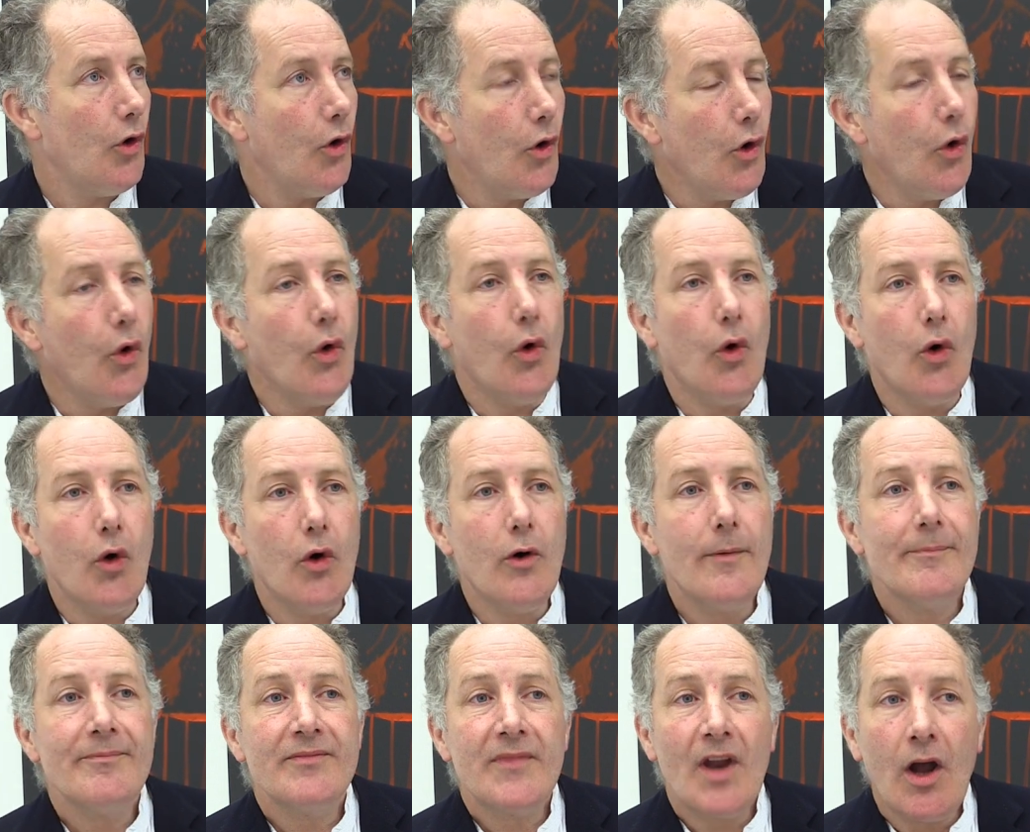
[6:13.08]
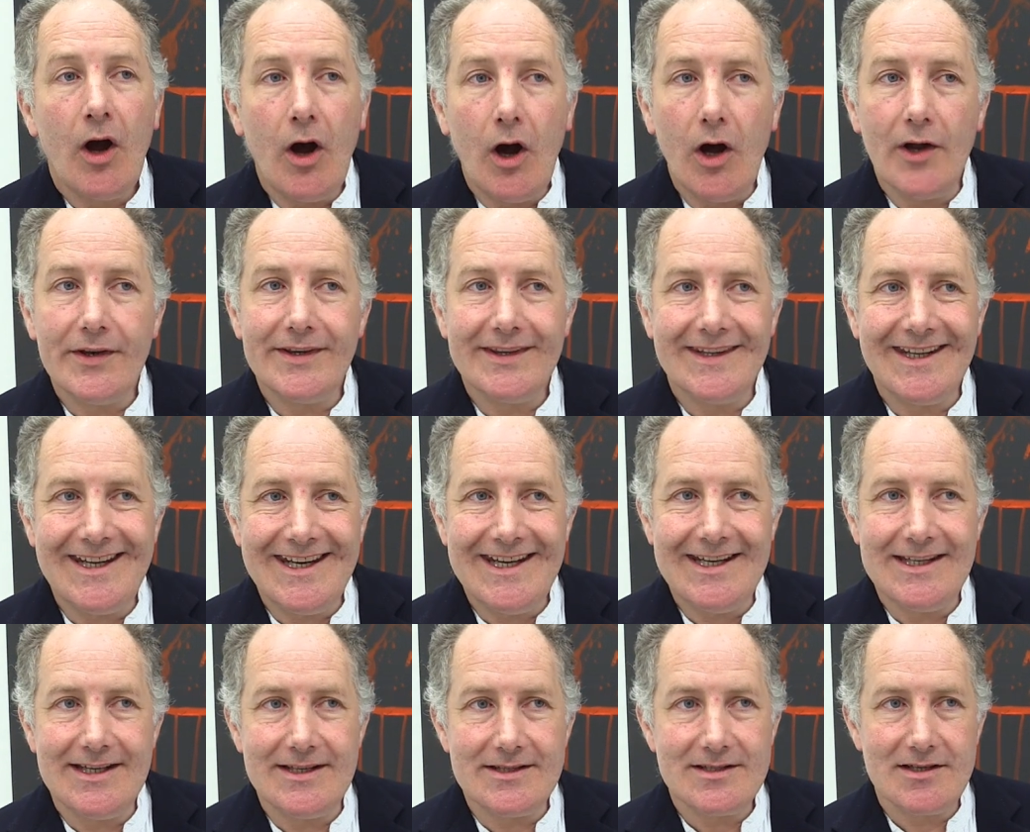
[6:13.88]
Or I
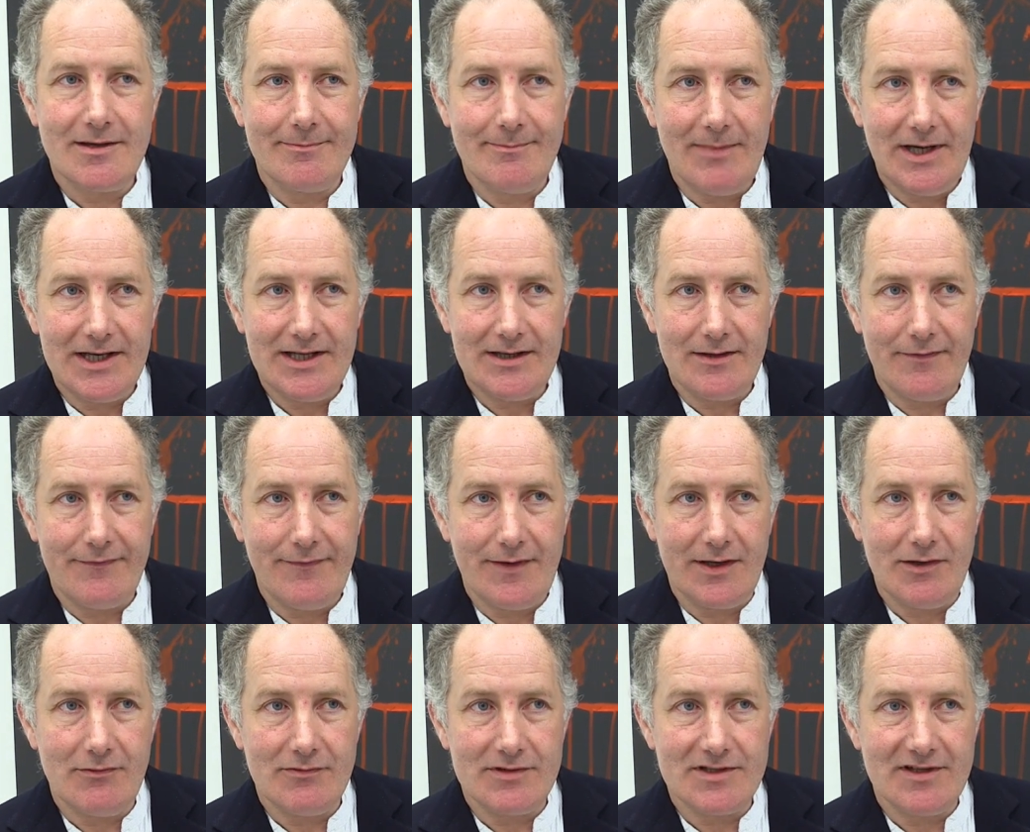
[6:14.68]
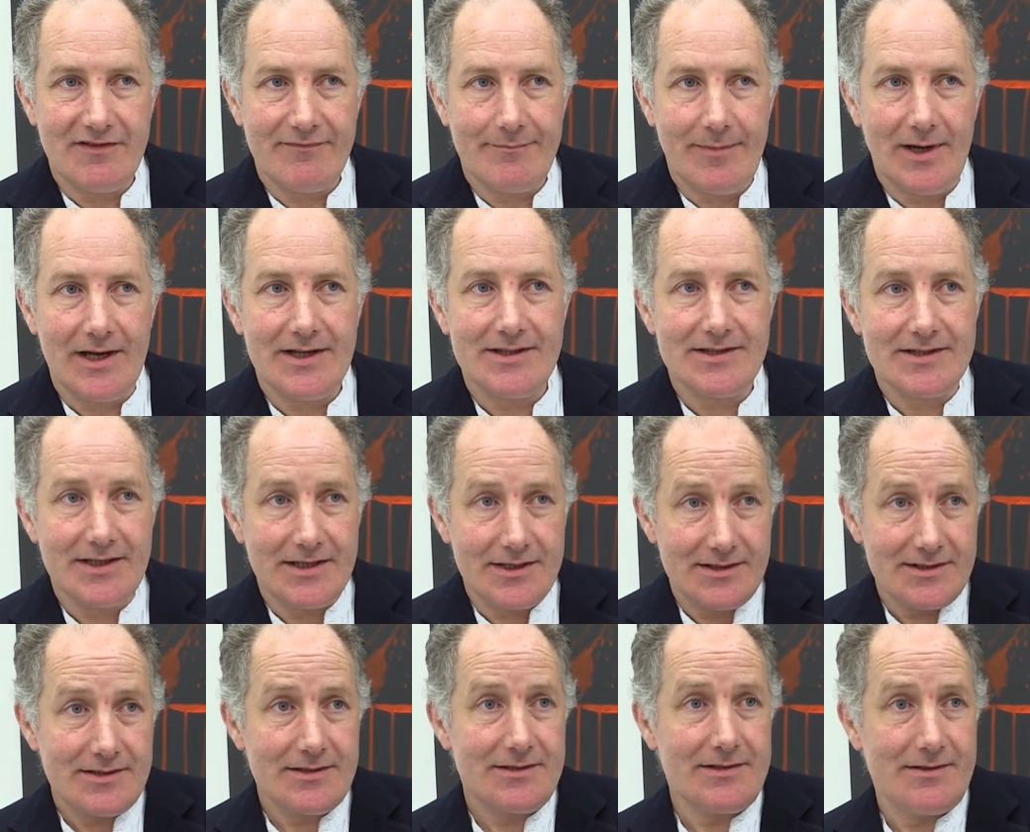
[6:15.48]
needed to make the figurative
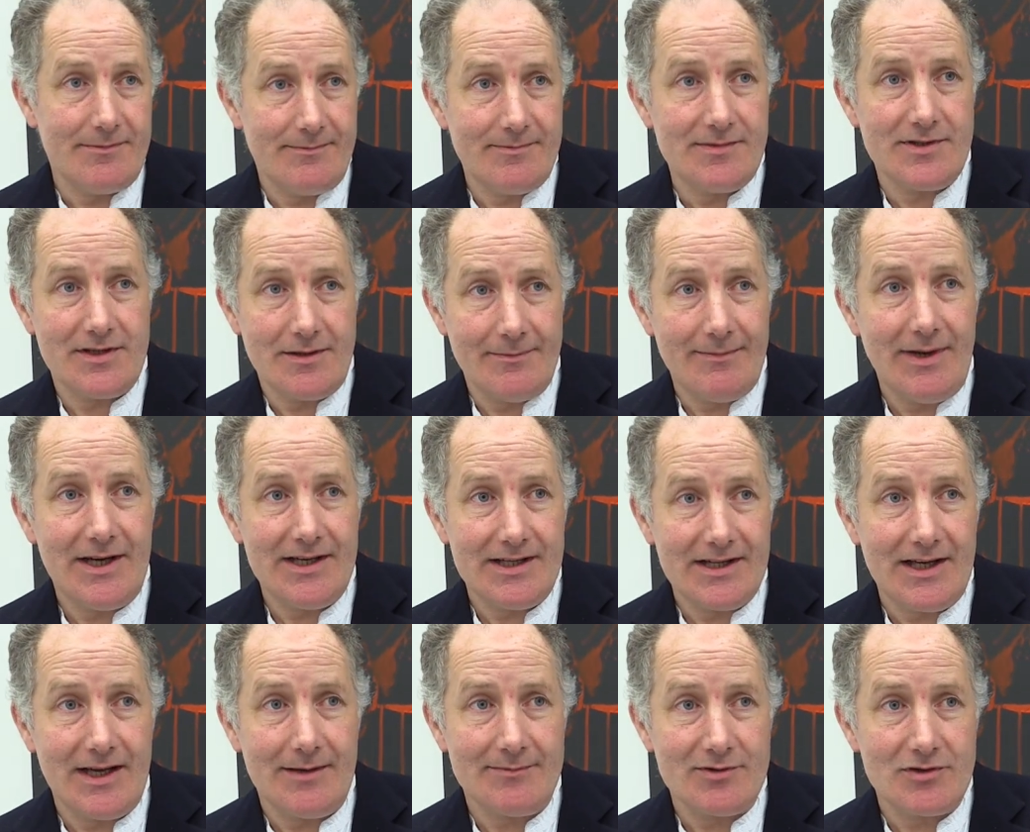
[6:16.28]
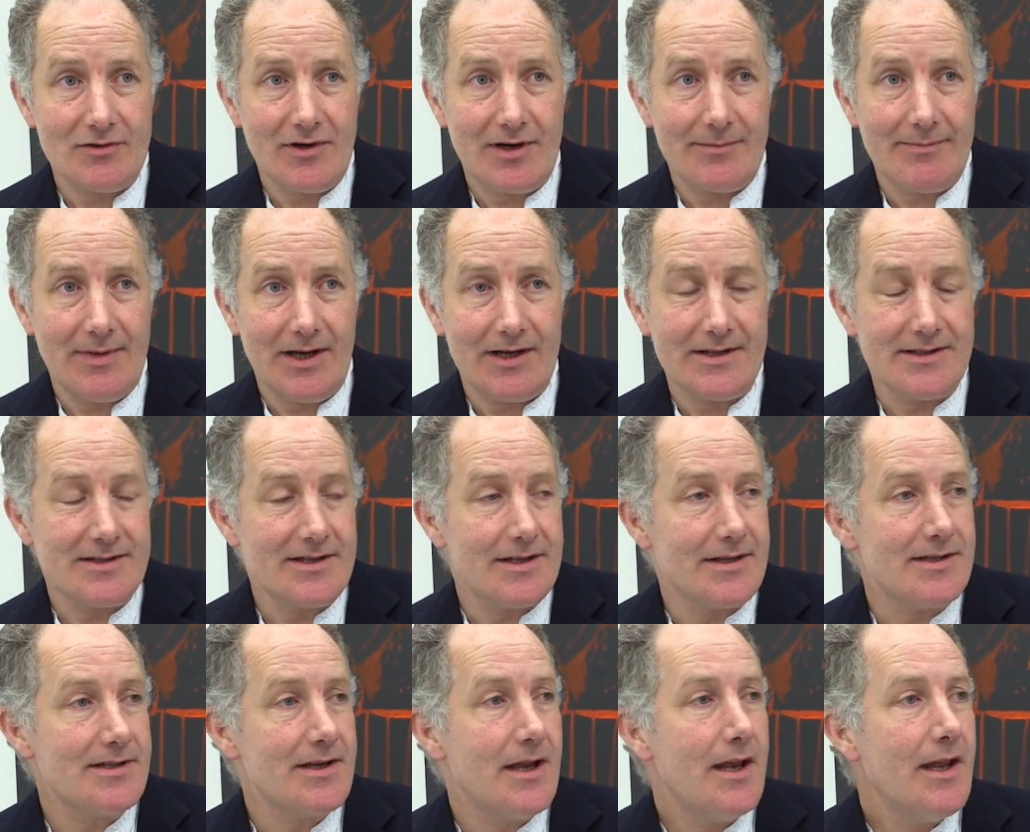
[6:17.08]
paintings to make the abstract
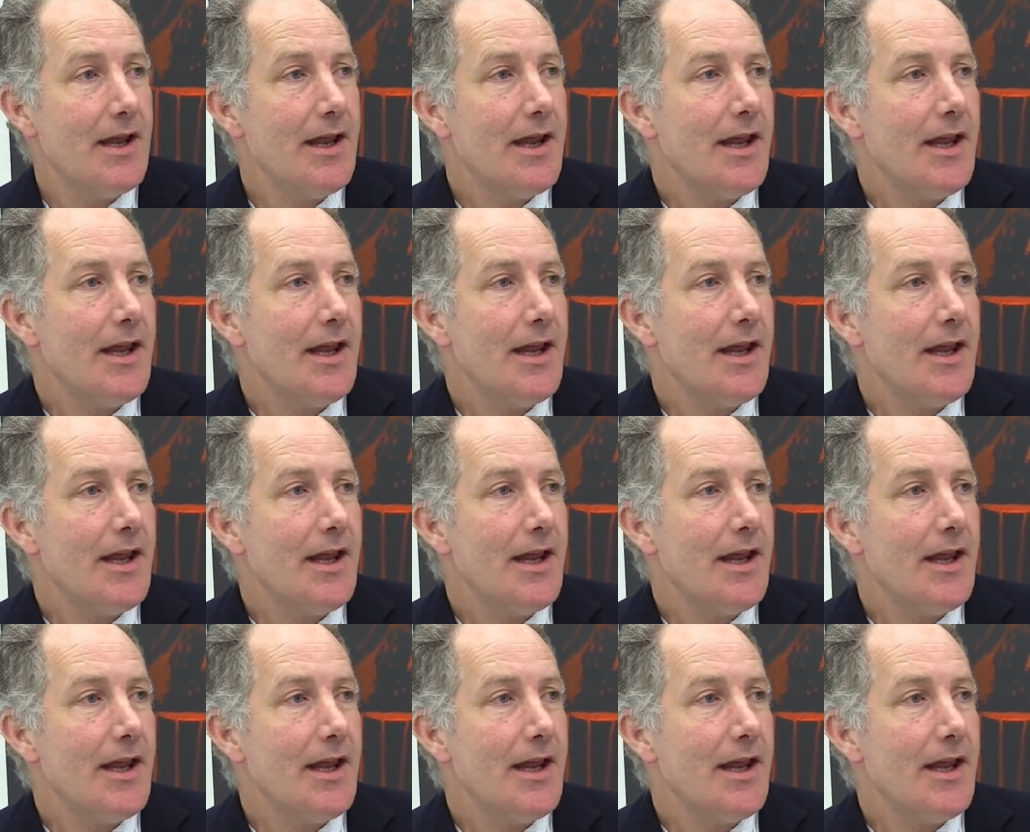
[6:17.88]
paintings.